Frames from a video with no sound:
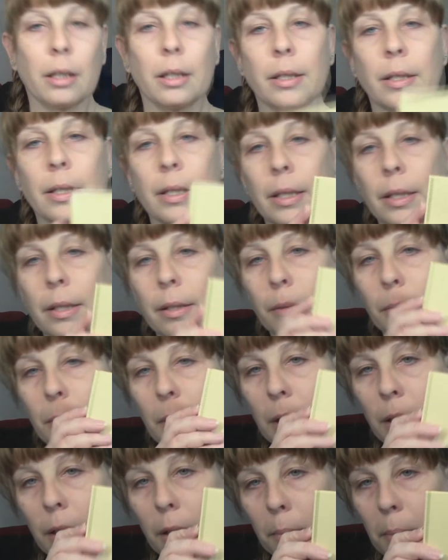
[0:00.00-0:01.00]
this is
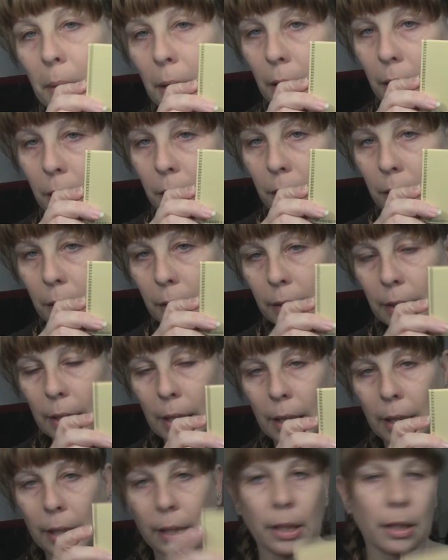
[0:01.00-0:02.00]
what the palette looks
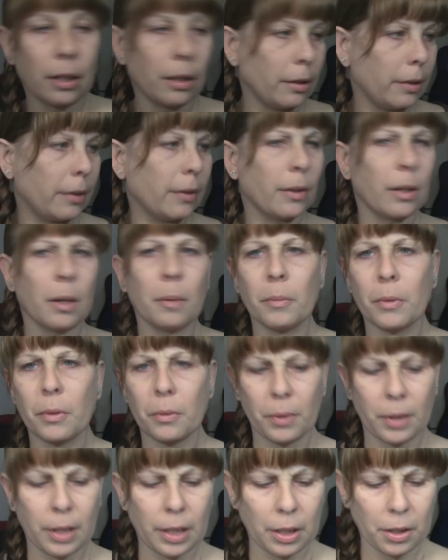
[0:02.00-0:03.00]
like. It also
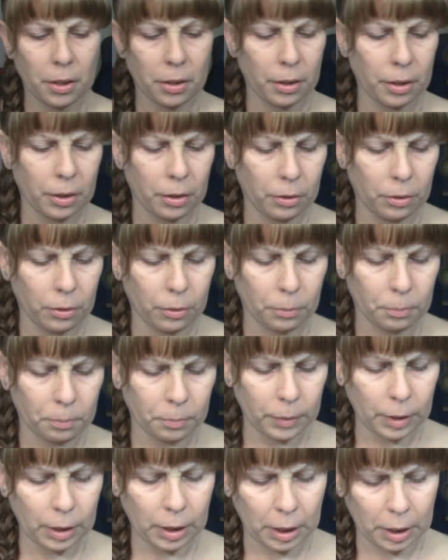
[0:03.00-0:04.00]
comes with their little